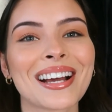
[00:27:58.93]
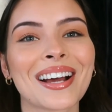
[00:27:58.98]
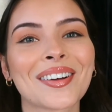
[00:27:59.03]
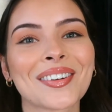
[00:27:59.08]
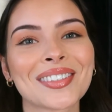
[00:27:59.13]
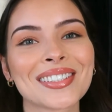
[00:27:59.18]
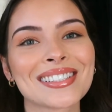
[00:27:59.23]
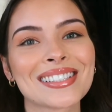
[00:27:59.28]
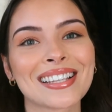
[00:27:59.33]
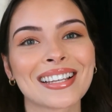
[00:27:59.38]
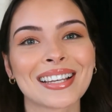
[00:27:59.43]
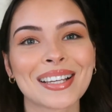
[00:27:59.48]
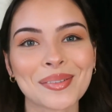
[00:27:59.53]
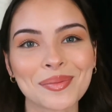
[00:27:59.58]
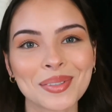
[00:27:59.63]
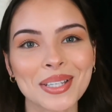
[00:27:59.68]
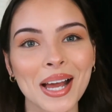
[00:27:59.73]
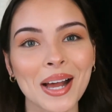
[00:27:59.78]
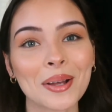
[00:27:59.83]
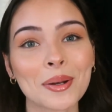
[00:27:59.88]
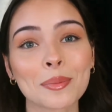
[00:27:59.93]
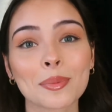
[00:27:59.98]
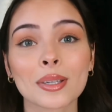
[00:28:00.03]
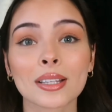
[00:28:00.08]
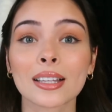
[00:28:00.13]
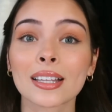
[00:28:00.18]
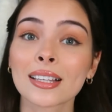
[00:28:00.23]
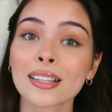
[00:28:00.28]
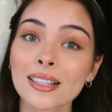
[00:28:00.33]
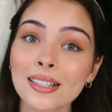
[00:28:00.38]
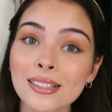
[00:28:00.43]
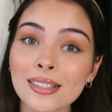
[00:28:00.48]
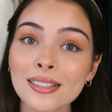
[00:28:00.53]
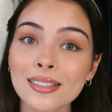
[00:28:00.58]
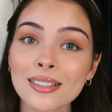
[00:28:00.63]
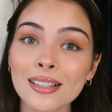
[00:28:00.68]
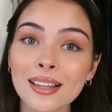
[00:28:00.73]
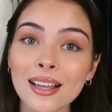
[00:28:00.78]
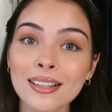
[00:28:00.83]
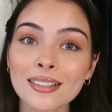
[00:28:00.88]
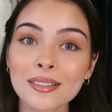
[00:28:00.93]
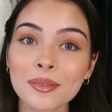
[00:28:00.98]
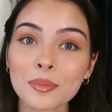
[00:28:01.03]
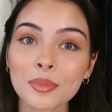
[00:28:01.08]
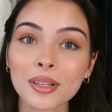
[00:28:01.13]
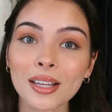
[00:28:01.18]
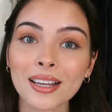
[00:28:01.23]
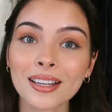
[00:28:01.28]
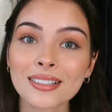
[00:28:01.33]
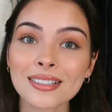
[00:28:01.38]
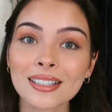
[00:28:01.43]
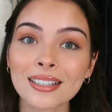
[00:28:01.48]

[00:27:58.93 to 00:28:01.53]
I would sit him down and be like, this is the lesson plan